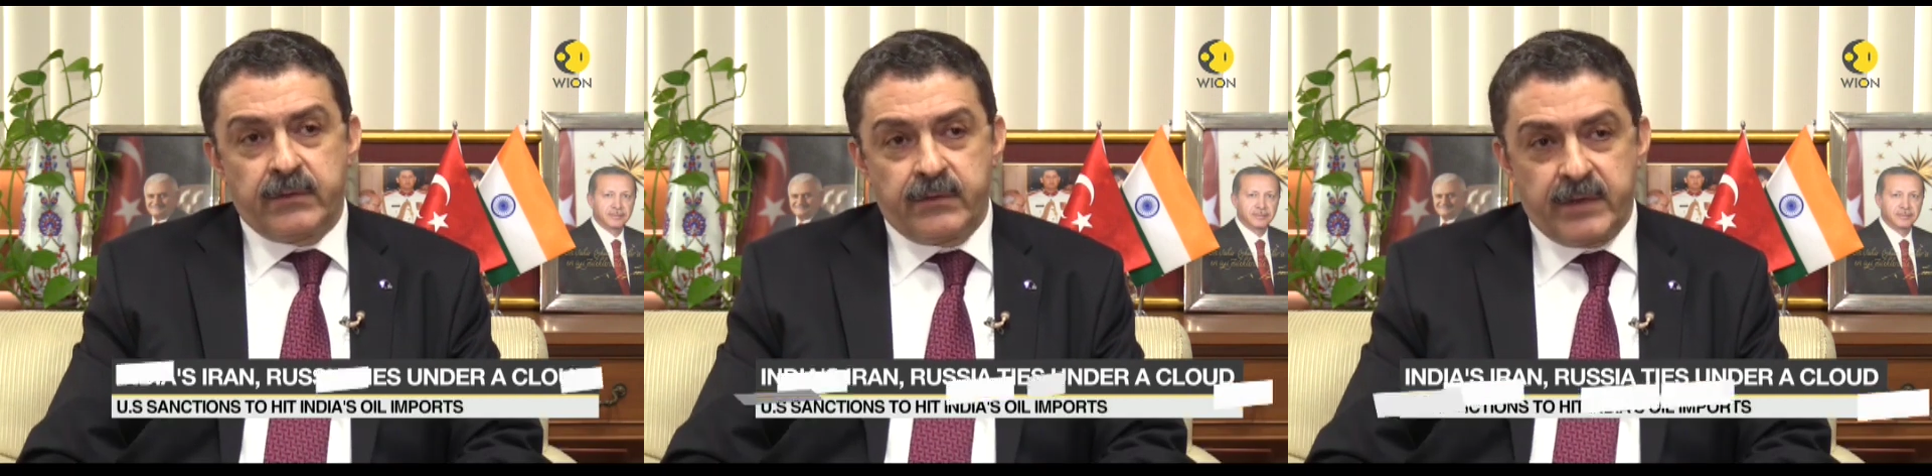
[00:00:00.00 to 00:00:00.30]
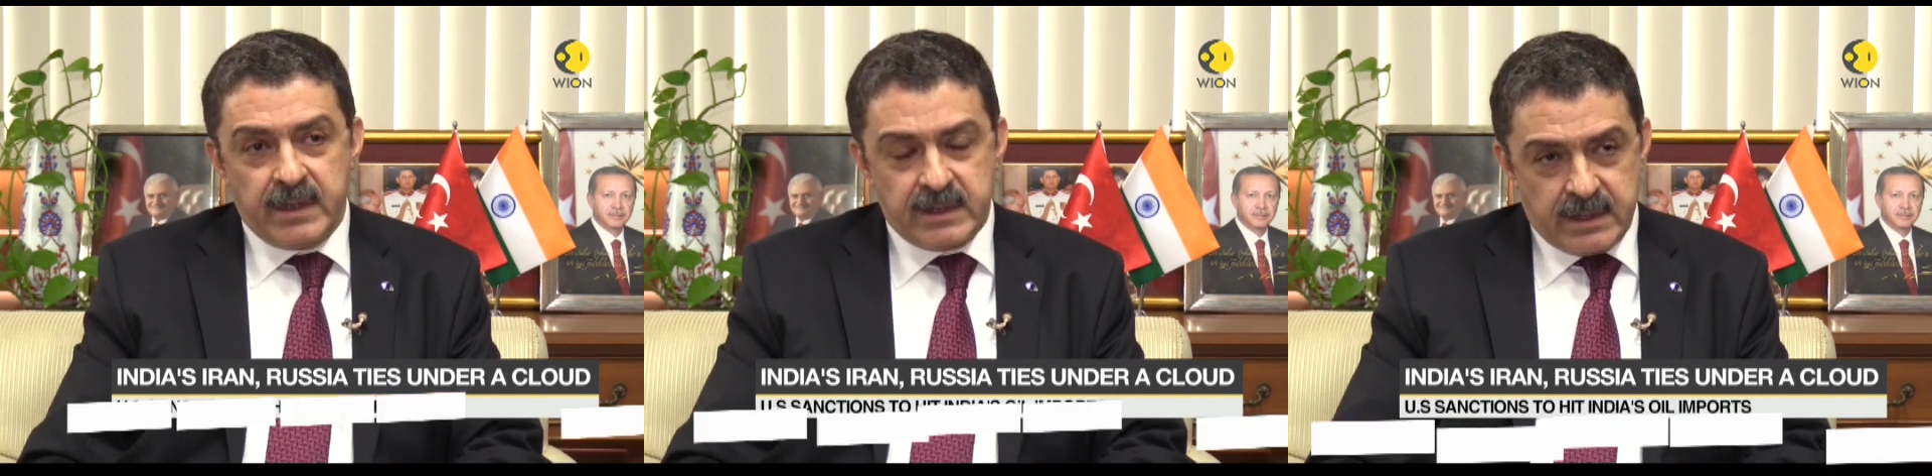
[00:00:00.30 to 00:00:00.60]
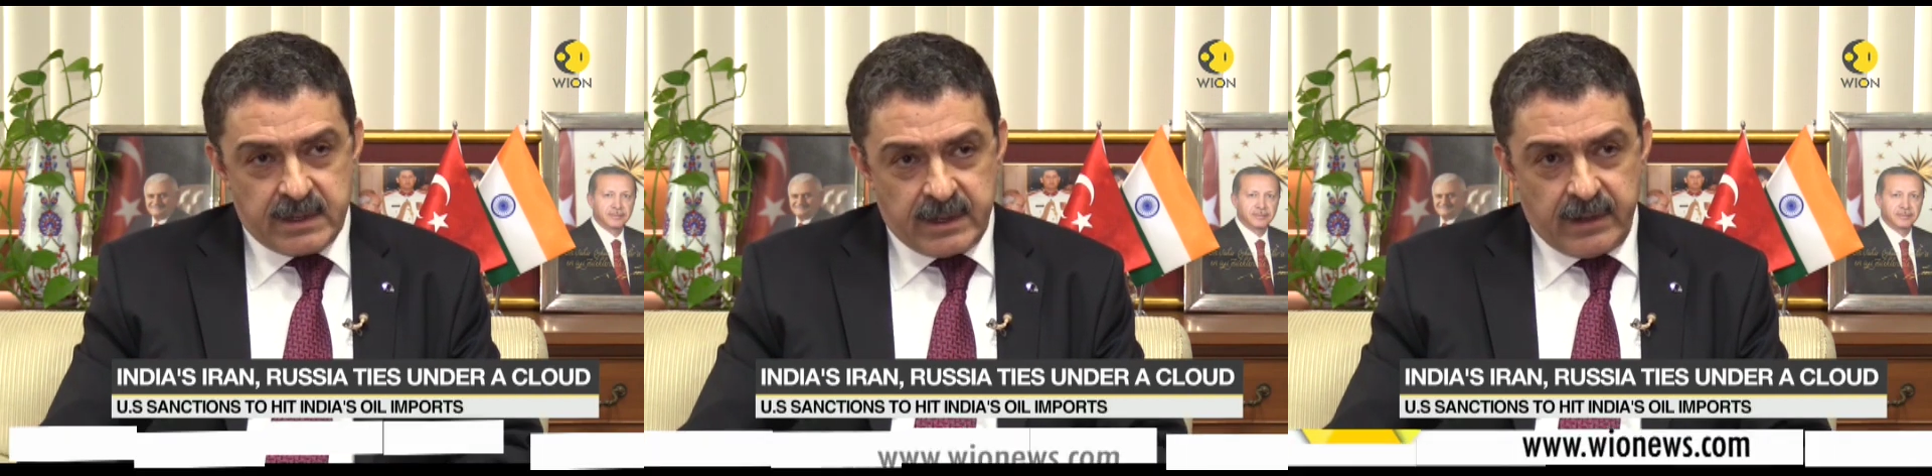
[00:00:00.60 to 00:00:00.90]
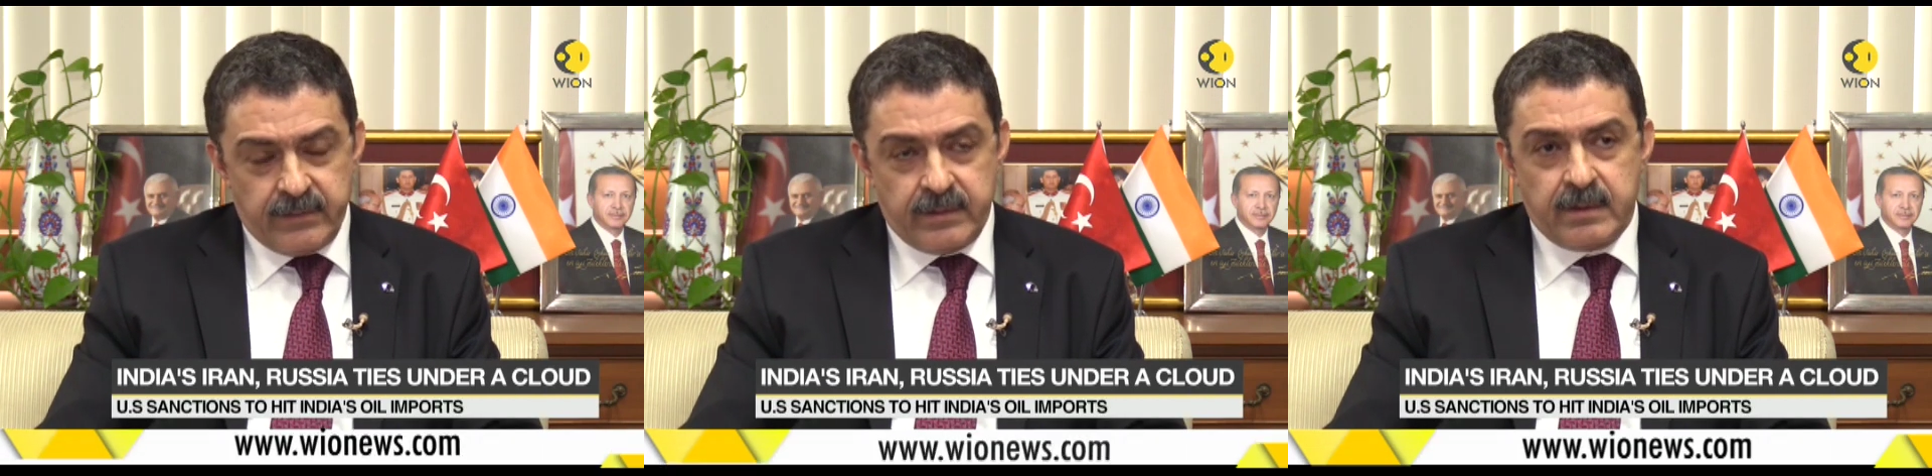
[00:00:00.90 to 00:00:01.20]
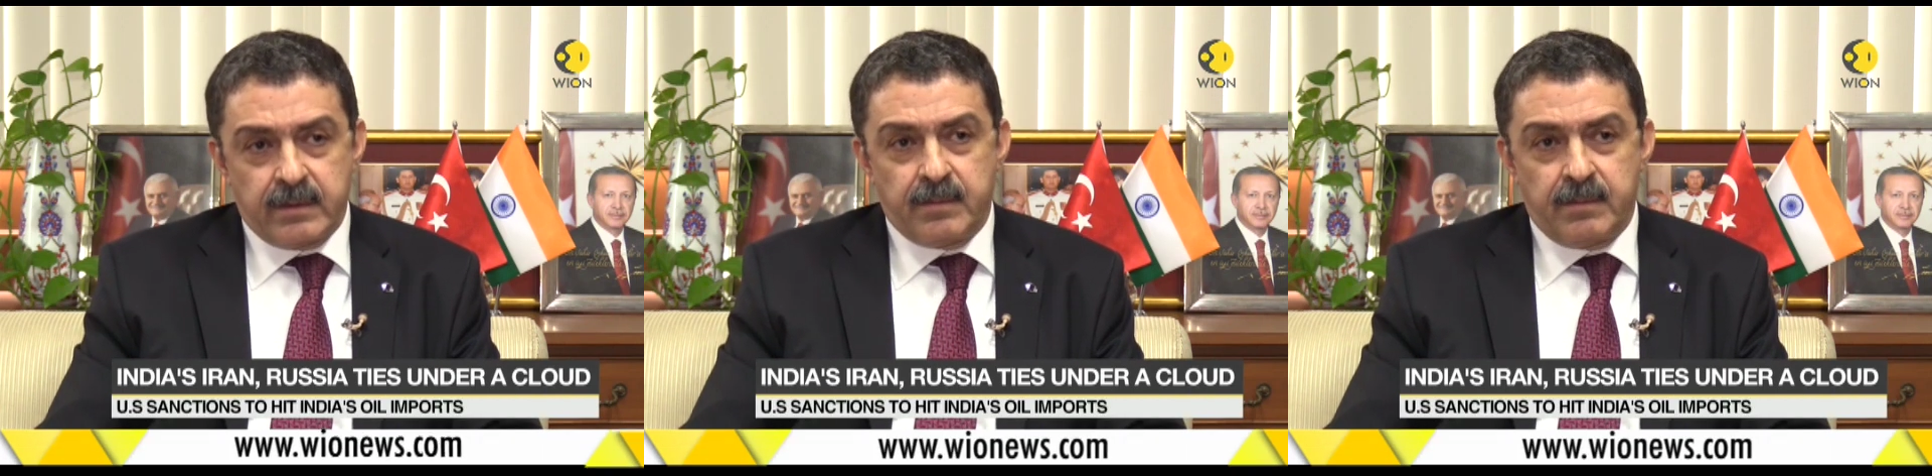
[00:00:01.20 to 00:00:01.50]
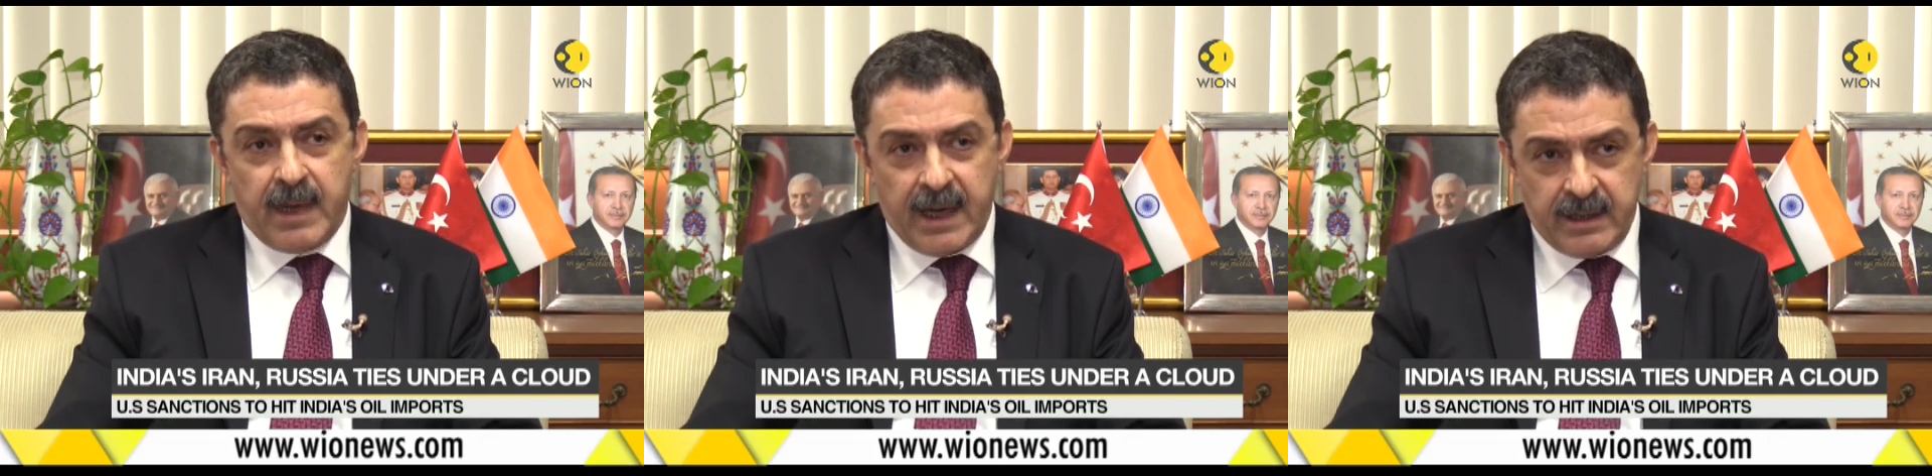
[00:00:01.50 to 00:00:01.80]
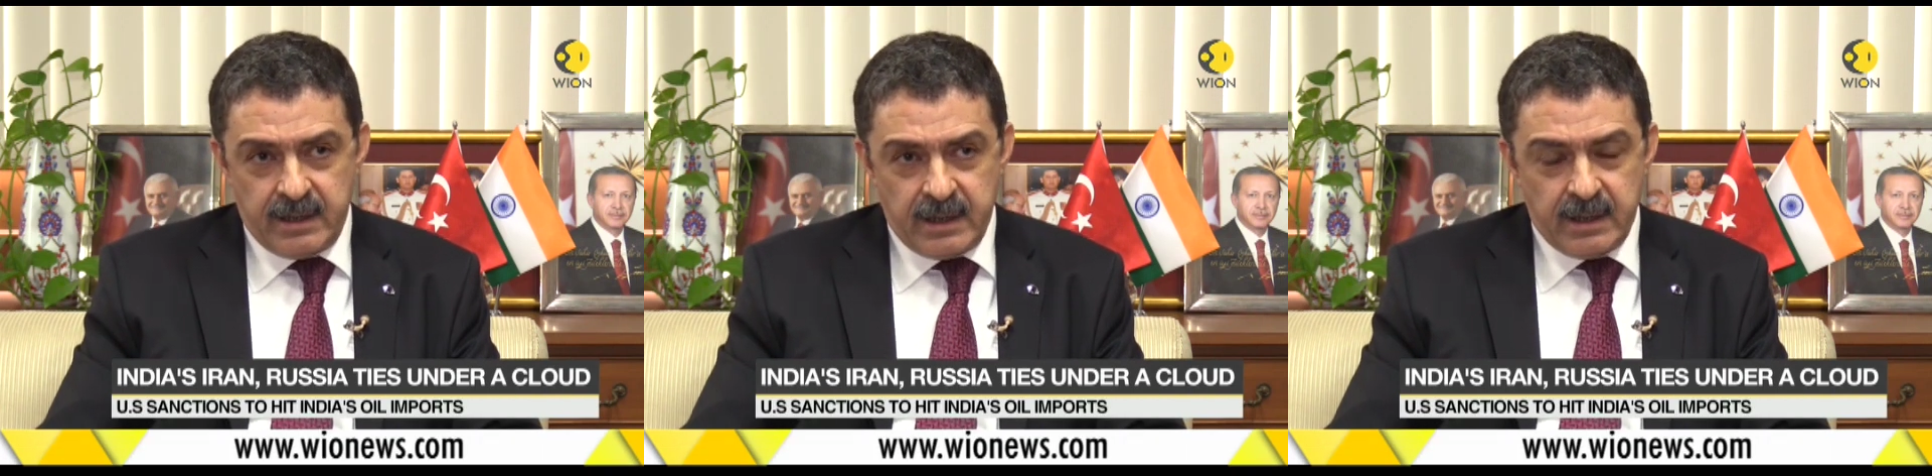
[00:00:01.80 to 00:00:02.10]
feels itself
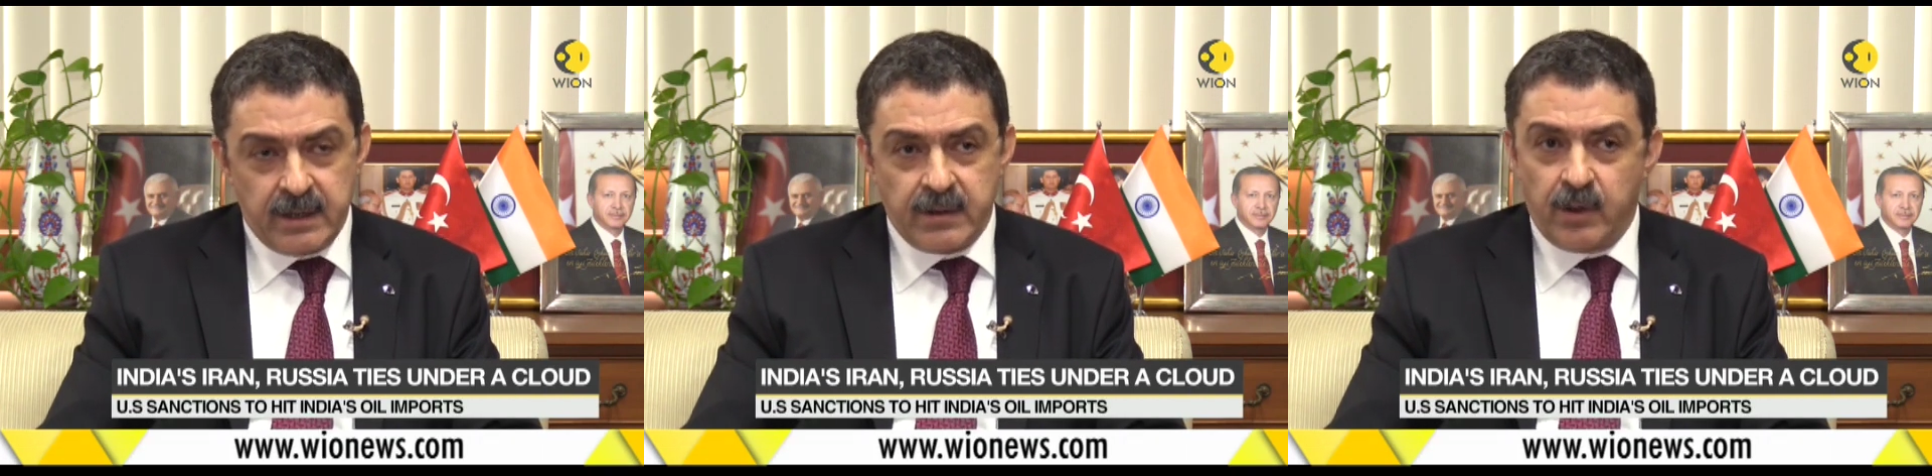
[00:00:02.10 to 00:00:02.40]
binding